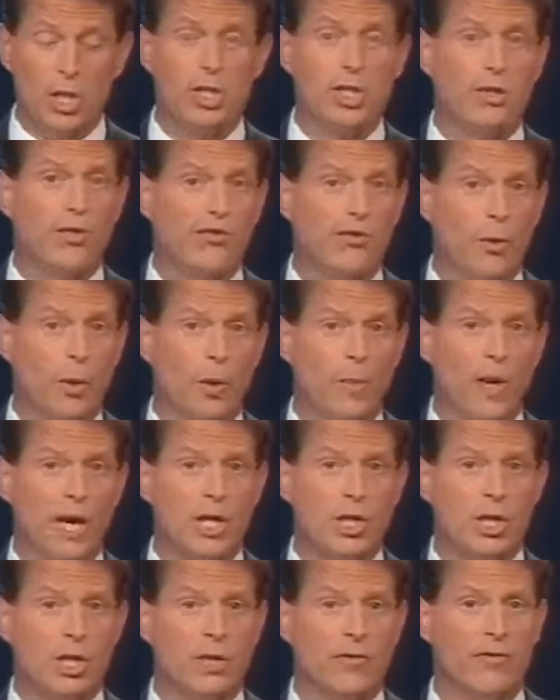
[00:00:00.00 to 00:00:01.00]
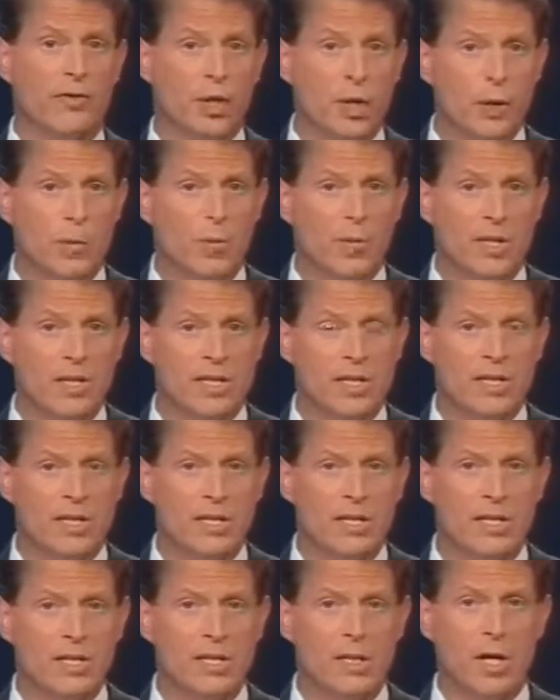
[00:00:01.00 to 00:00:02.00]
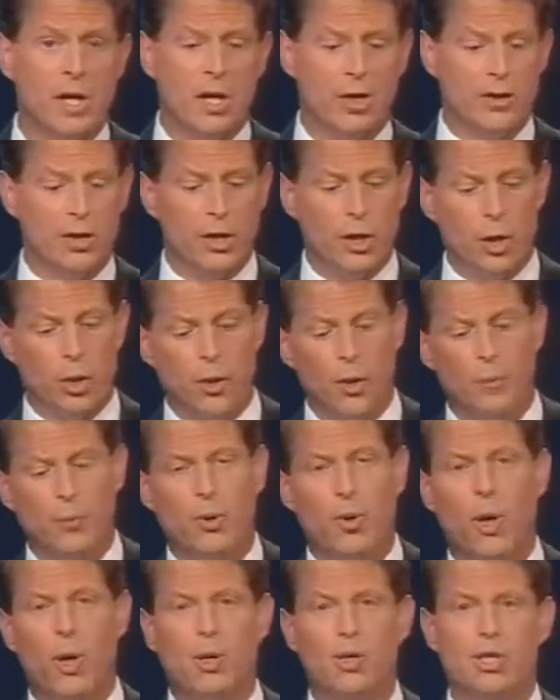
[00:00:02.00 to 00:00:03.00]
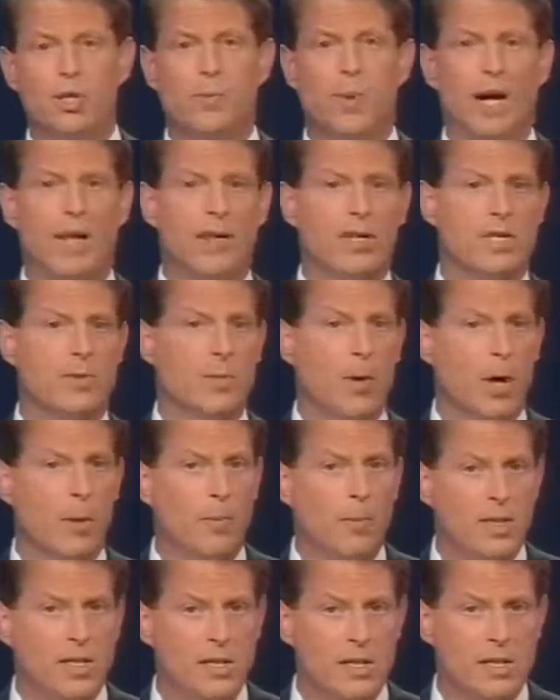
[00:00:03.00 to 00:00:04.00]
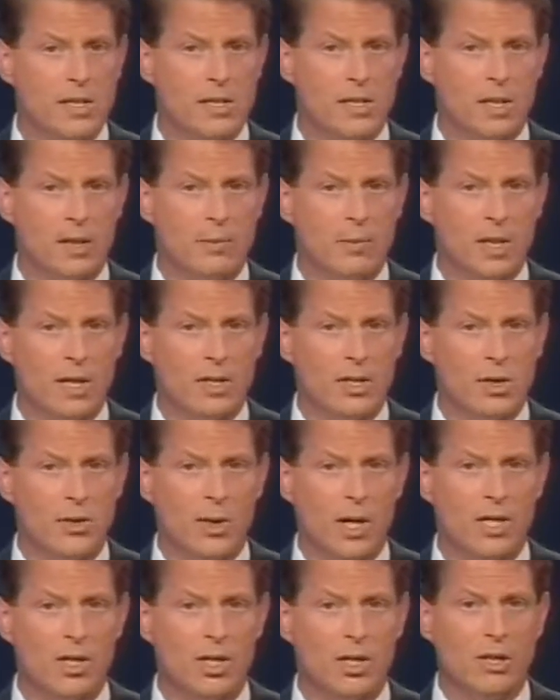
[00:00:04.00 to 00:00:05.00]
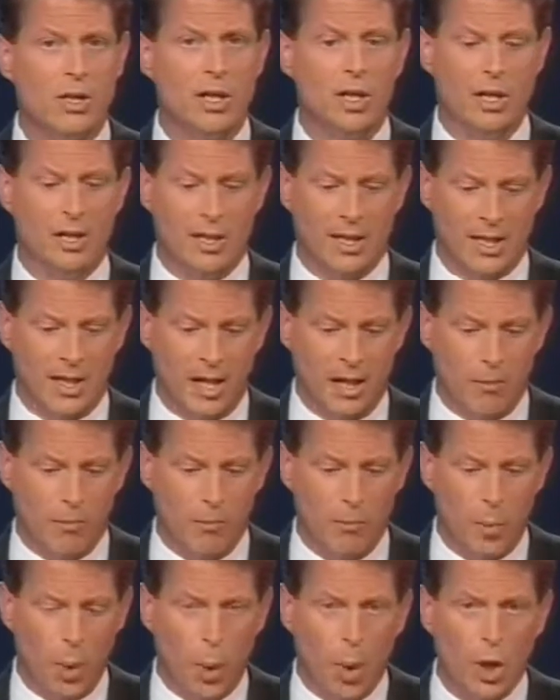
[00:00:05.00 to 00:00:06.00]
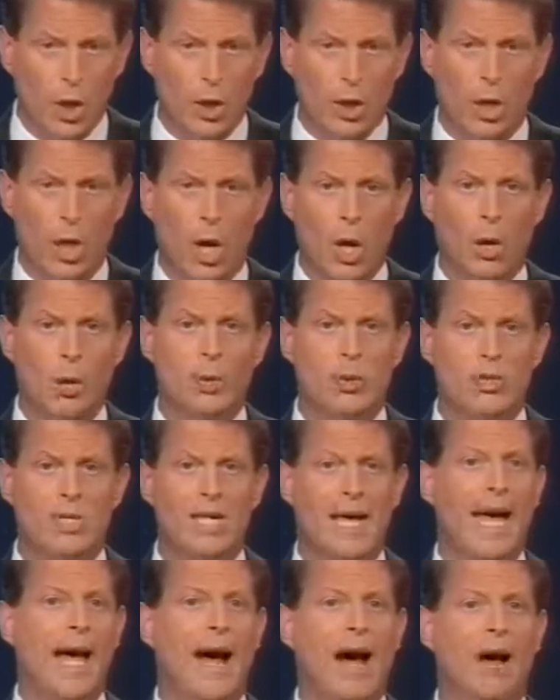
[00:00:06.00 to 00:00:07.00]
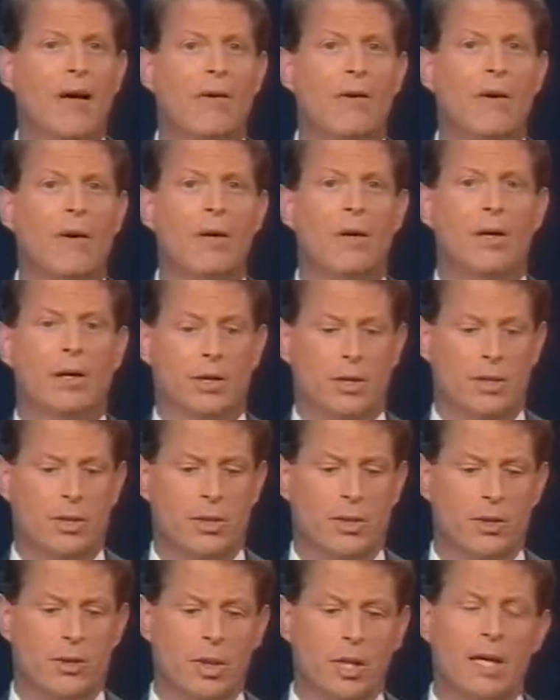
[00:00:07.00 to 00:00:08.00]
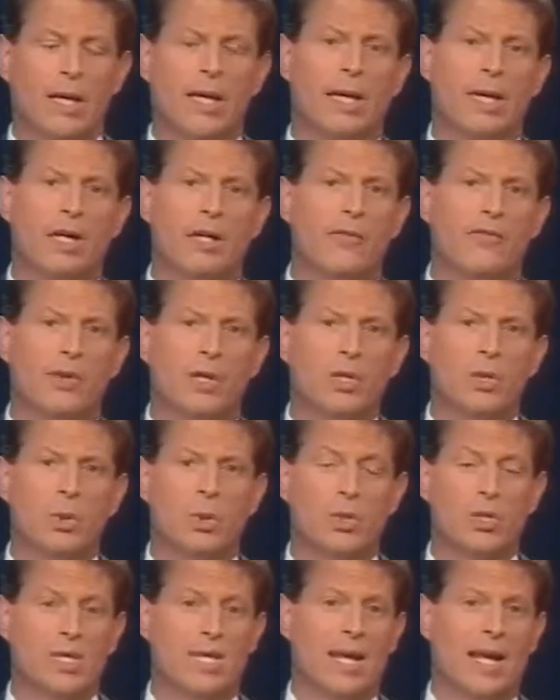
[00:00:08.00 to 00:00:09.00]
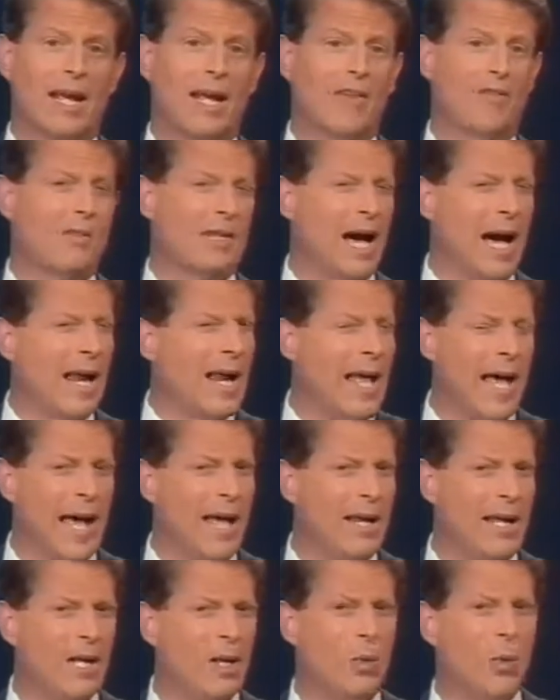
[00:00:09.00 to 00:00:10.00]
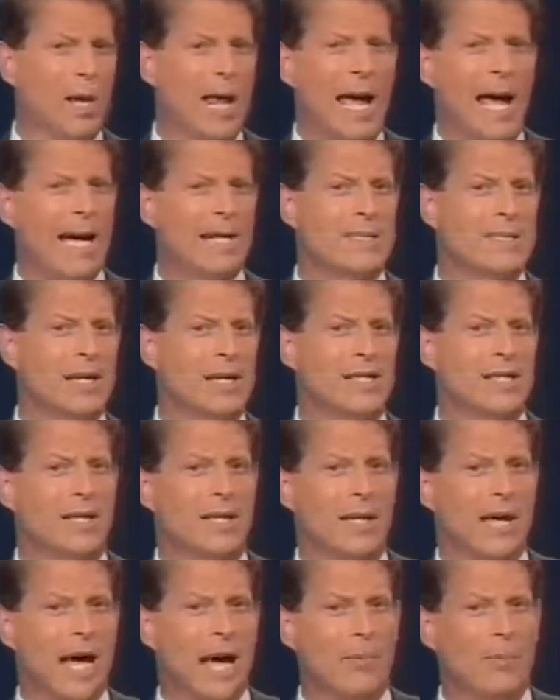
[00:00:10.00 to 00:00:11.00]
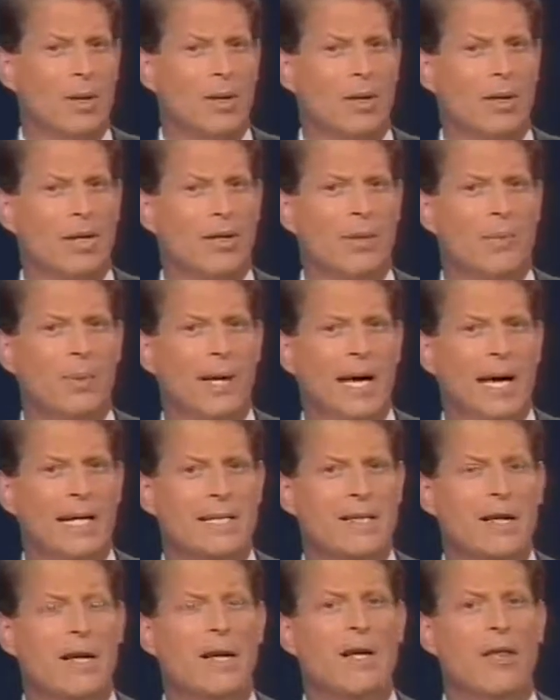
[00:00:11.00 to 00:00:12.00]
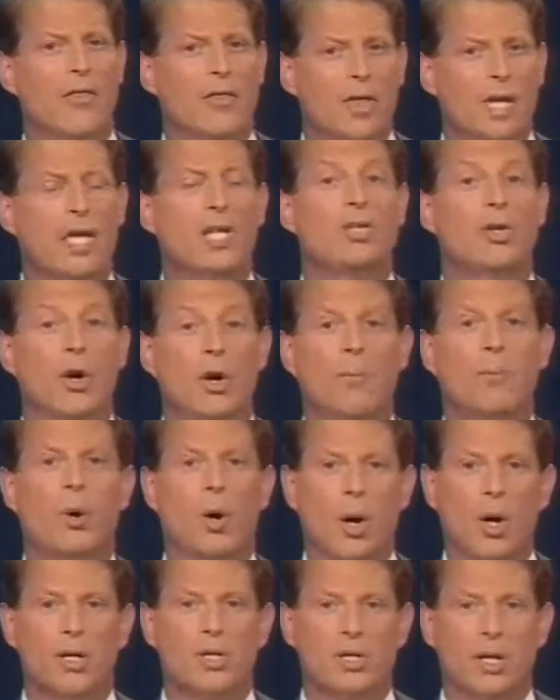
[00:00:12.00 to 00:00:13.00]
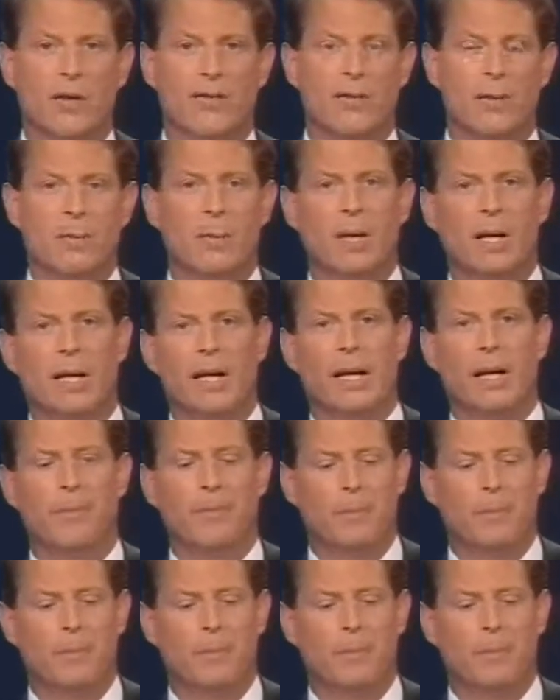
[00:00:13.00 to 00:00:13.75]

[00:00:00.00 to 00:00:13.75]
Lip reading: the formation of new businesses, the new approach by the Small Business Administration to get more loans out to individuals that have not had equal access to capital in the past. These are parts of the plan.